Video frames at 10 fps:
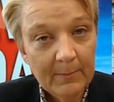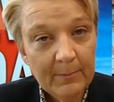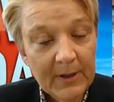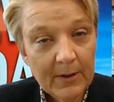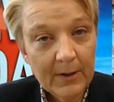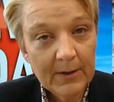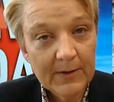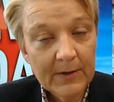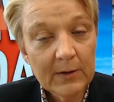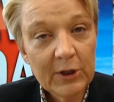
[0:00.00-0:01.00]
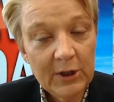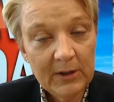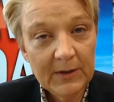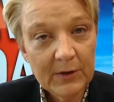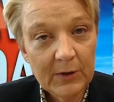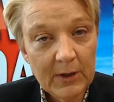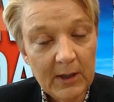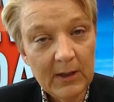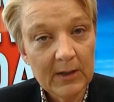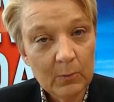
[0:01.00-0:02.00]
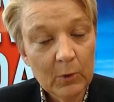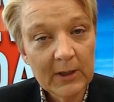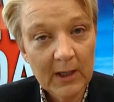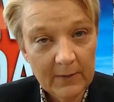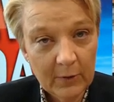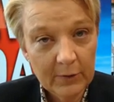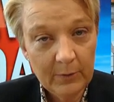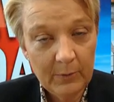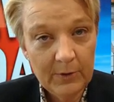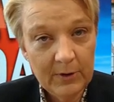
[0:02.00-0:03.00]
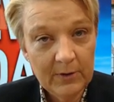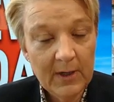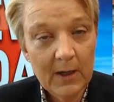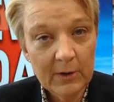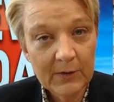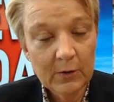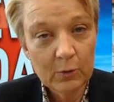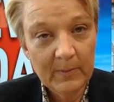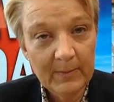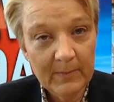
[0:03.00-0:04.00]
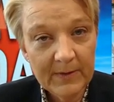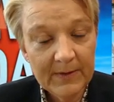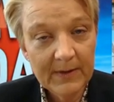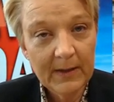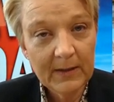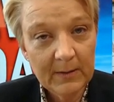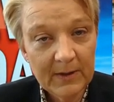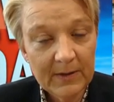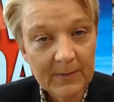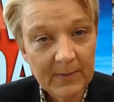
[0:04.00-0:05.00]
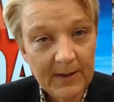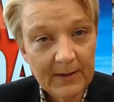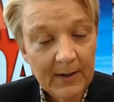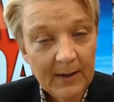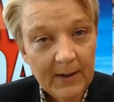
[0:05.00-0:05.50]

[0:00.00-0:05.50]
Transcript: because she needs to hear what kind of contribution our school members, academics, make